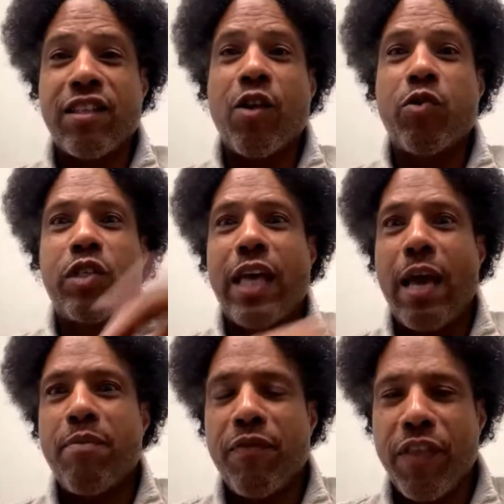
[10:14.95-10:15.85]
those
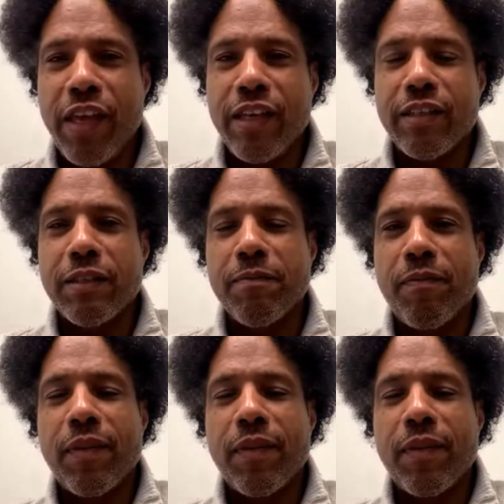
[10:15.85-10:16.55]
type of things.